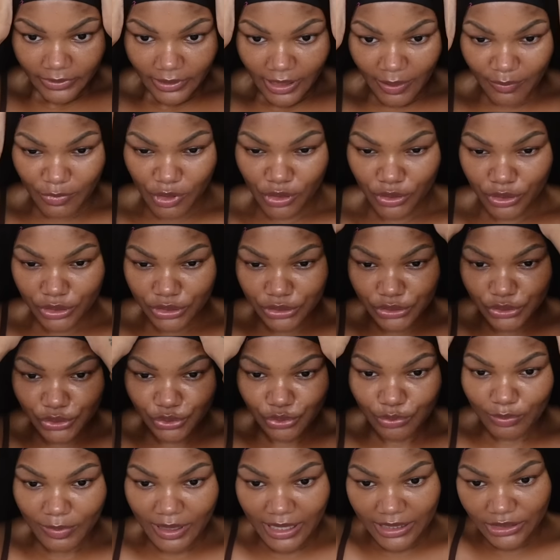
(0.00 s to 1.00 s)
I'm not gonna
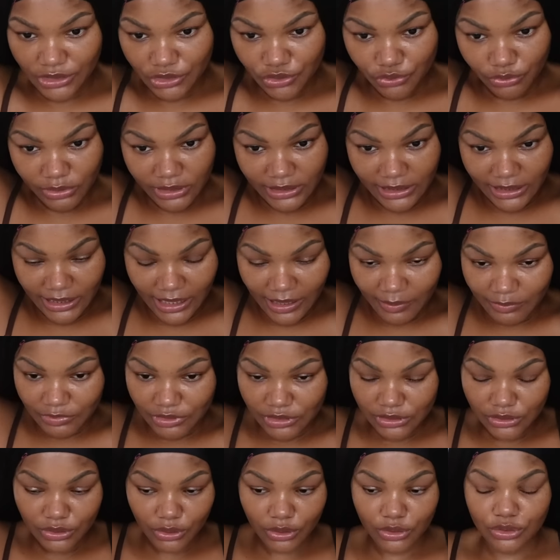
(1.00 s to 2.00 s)
do much, really. I'm
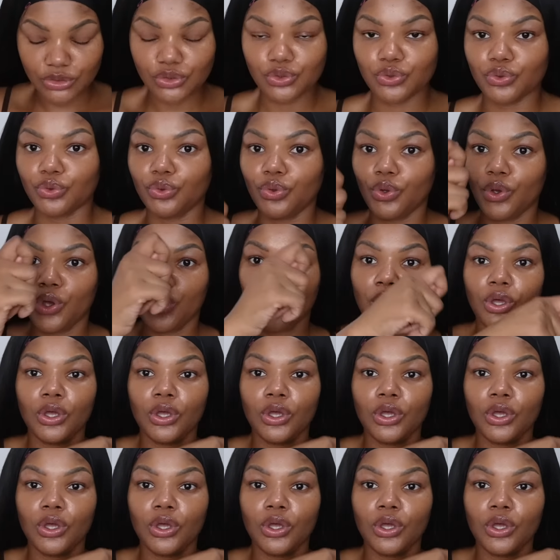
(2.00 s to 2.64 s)
just going to